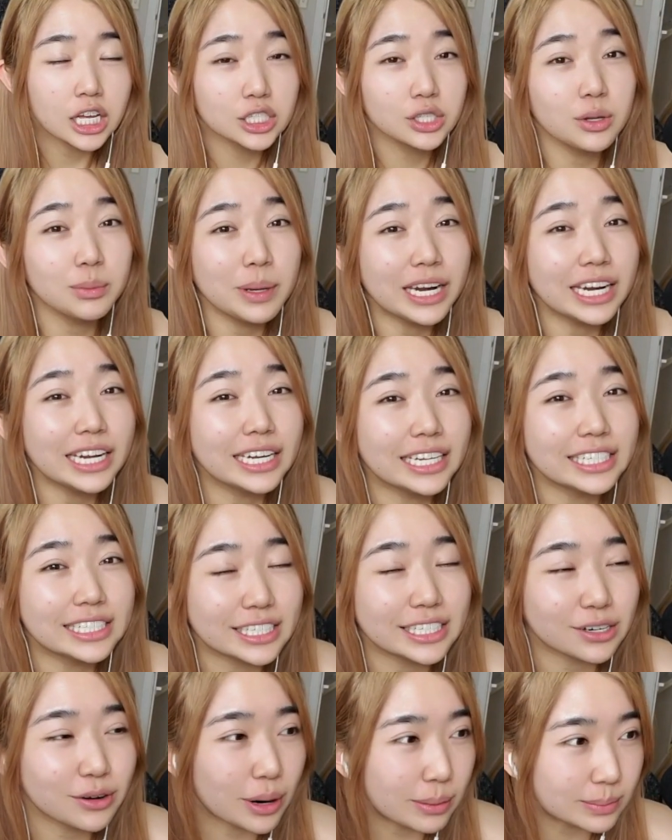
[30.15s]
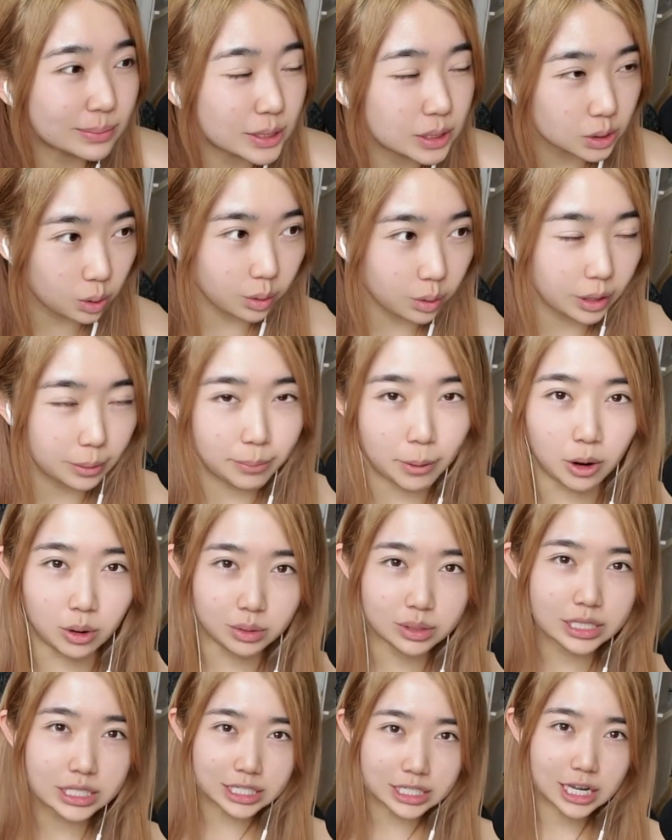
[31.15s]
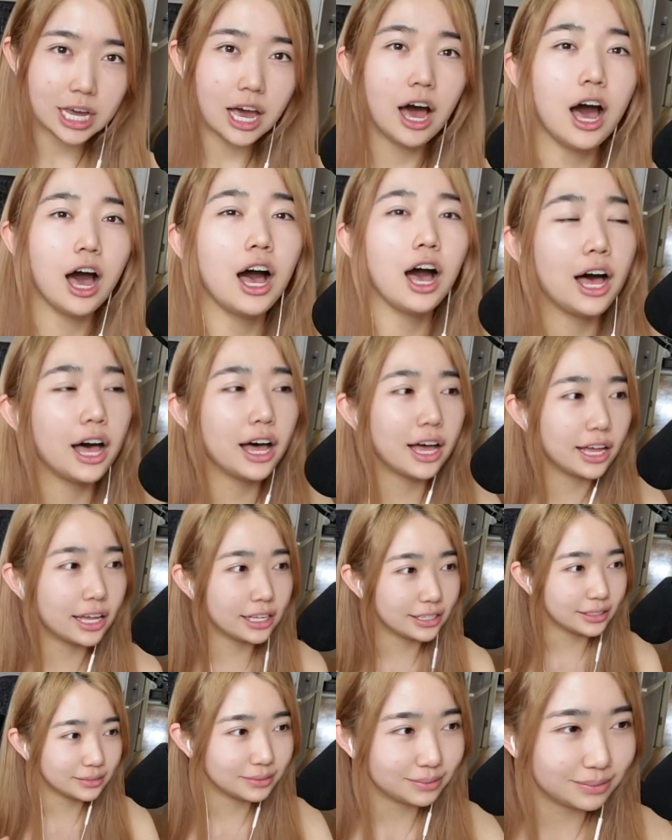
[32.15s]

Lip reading: So I made an Instagram story post where